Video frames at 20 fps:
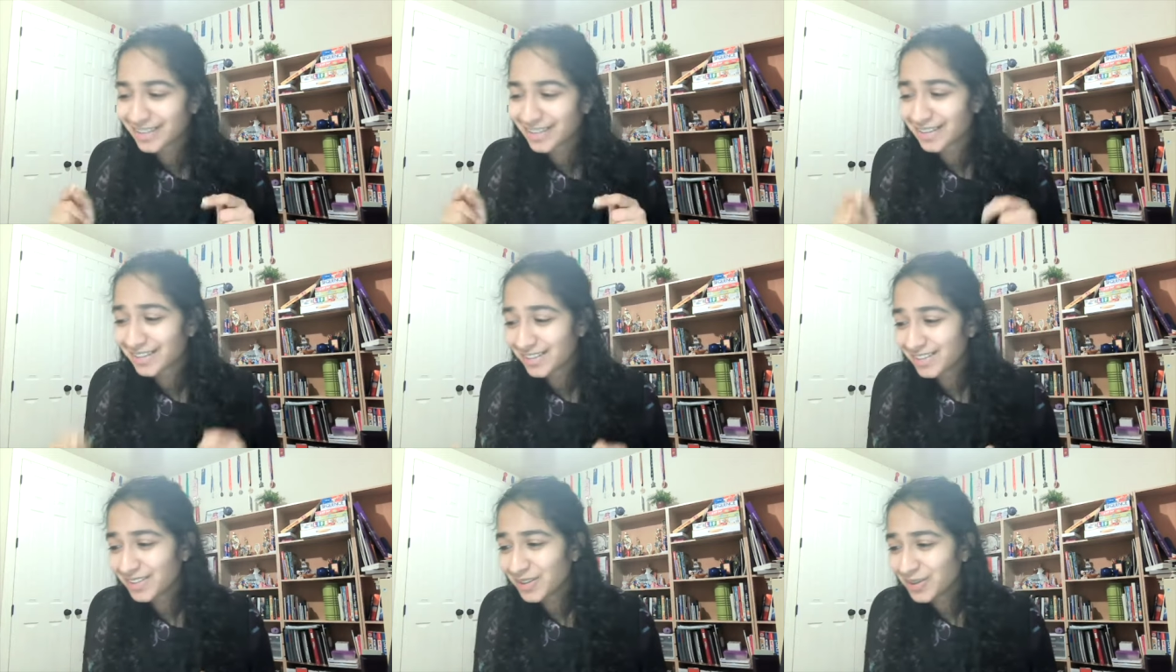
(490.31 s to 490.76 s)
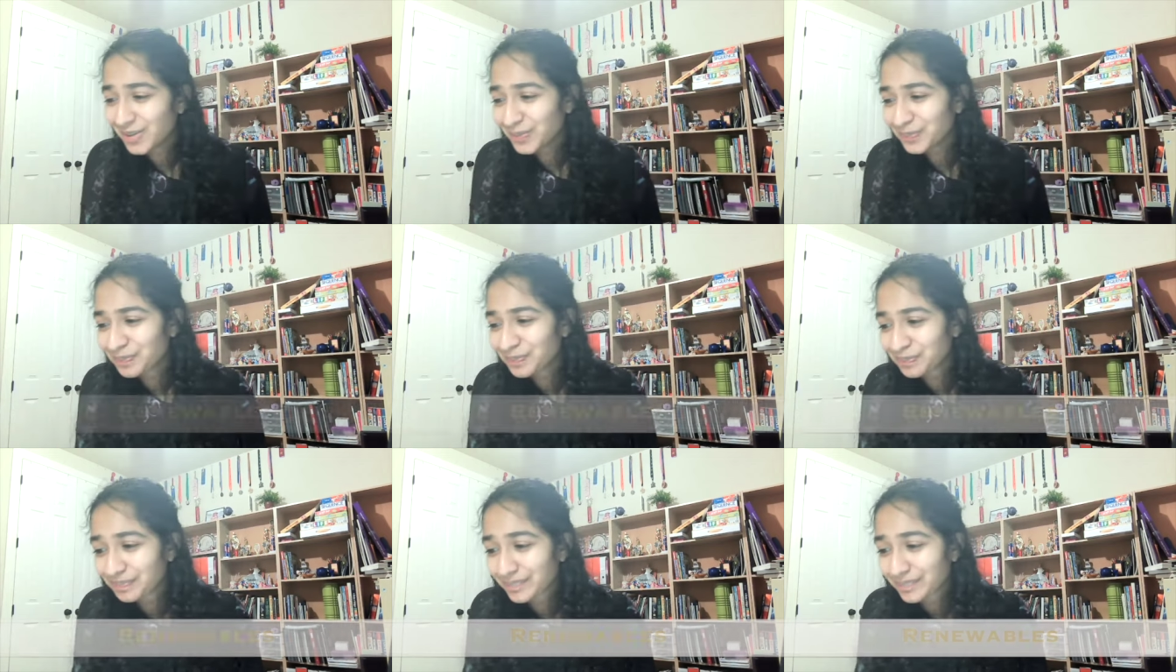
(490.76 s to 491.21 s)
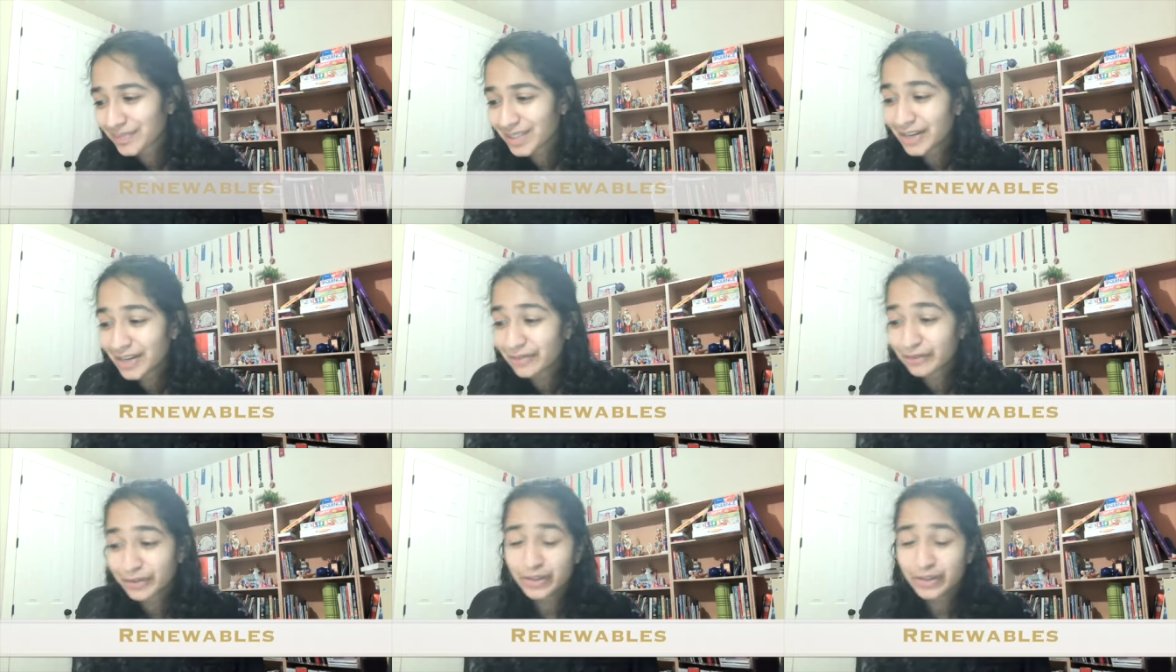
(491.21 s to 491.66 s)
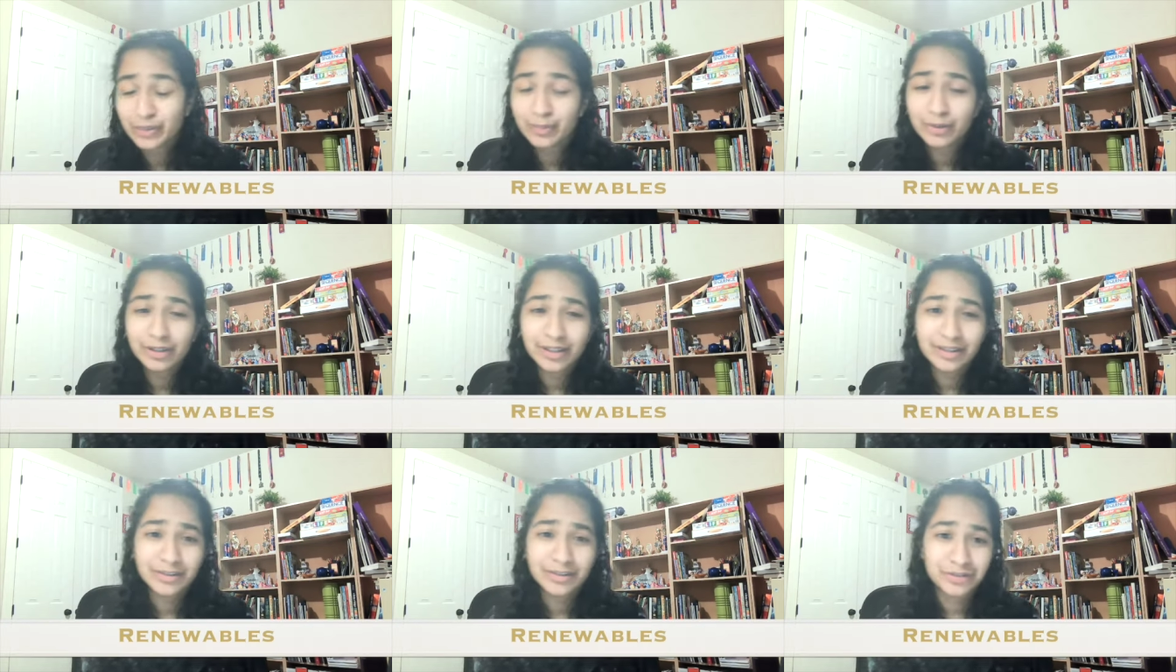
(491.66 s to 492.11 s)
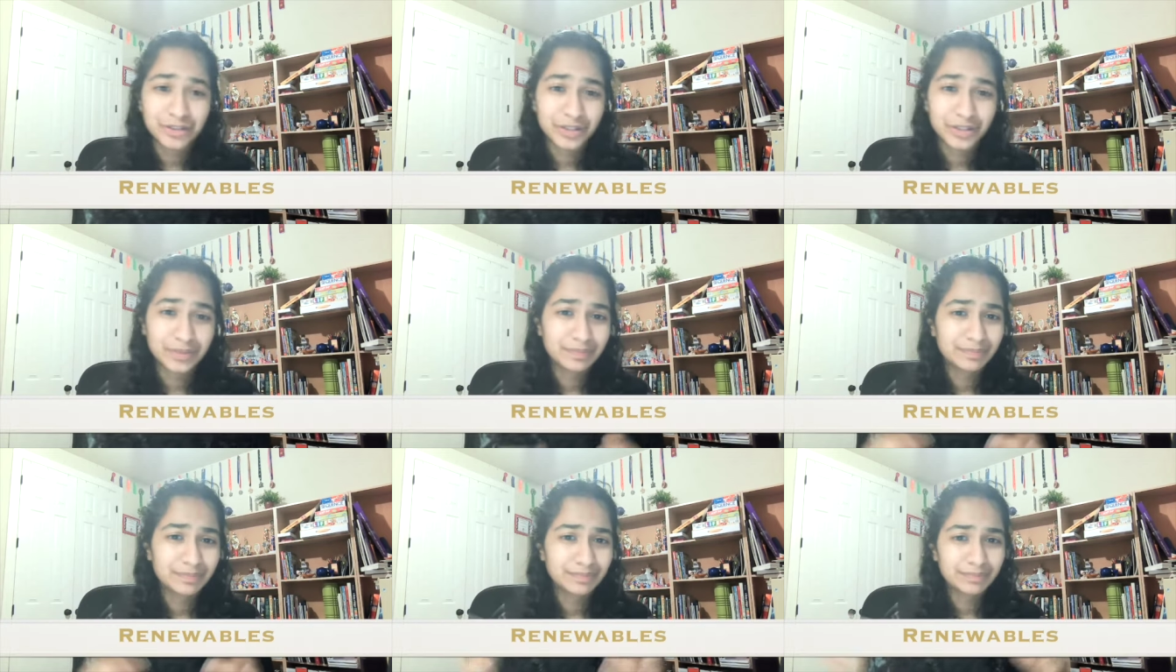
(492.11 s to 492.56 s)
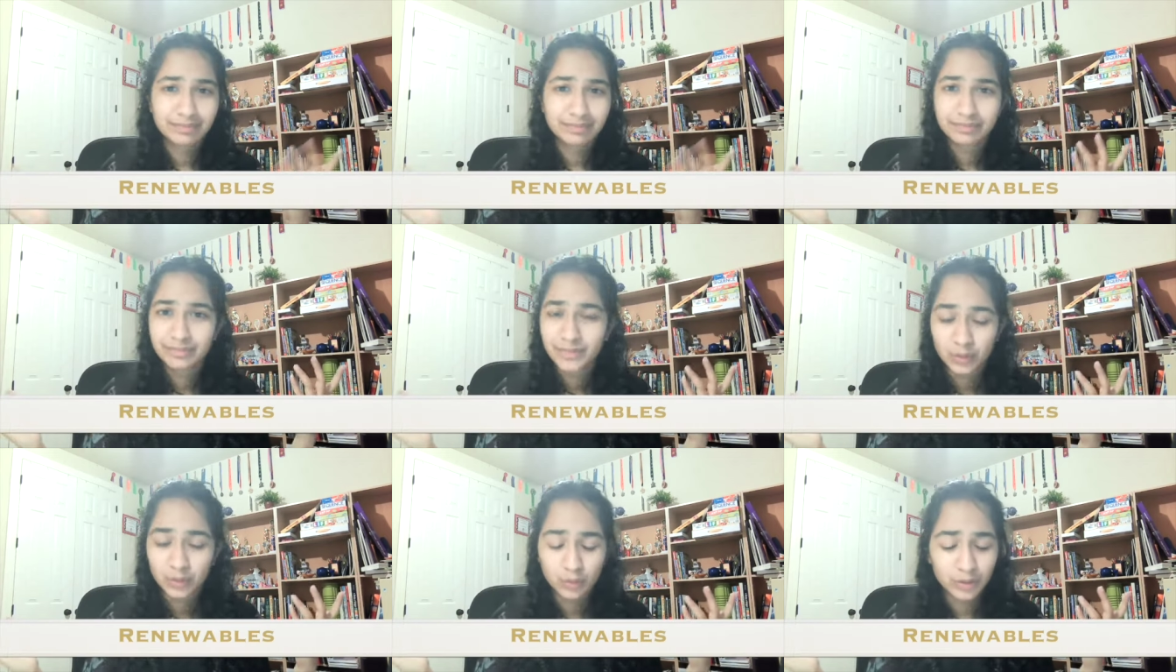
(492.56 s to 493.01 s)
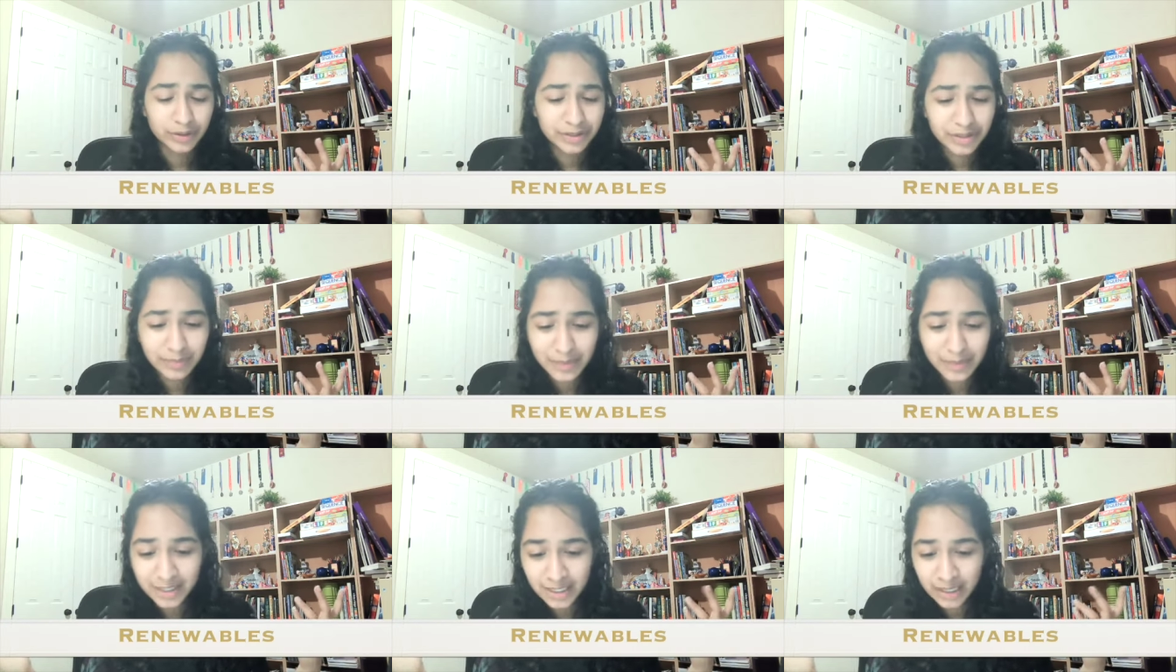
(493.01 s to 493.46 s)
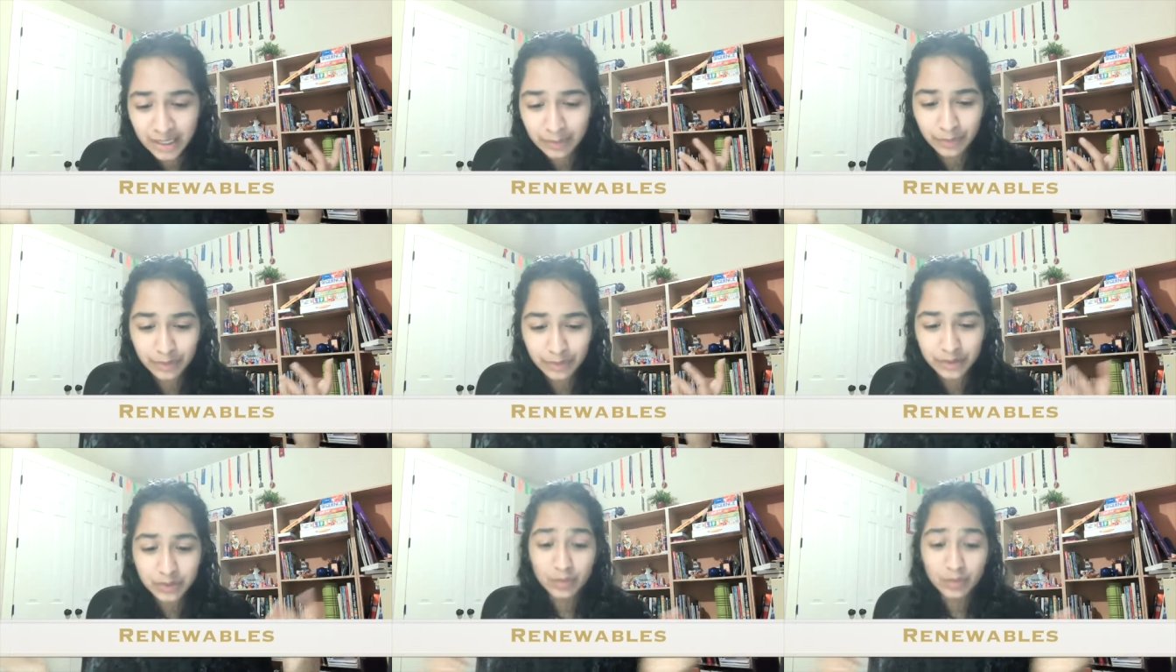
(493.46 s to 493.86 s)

So, renewable energy, what are some examples?